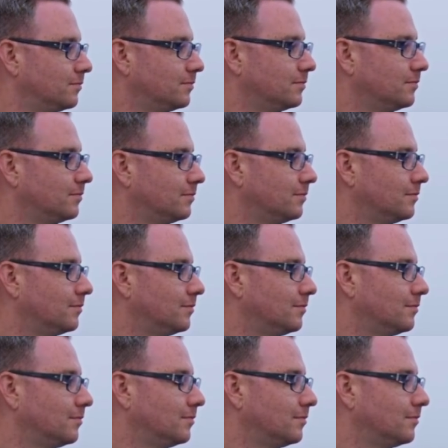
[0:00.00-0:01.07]

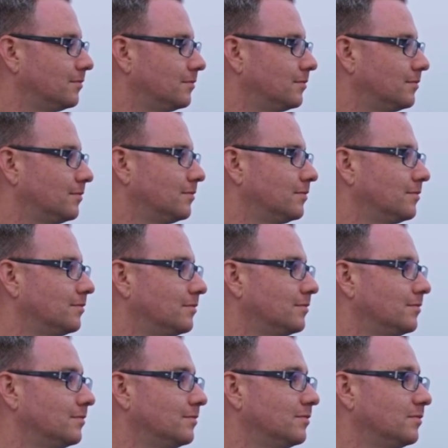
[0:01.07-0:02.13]

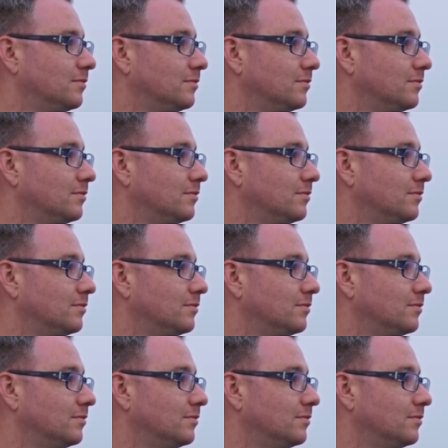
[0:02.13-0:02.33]
(not speaking)